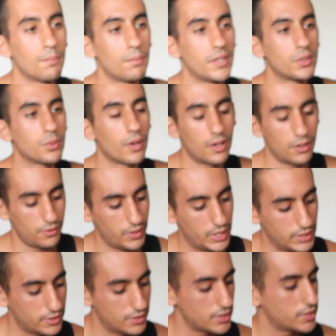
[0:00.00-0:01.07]

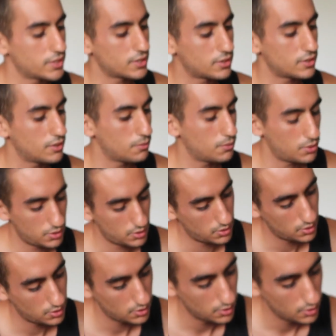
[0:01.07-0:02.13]
B12 into the system.
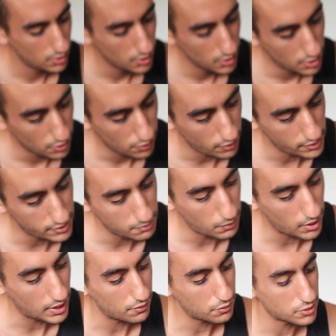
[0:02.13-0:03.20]
Raising
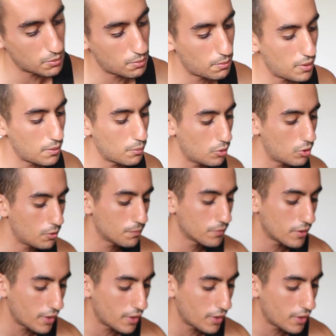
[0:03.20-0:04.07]
my levels up a bit more.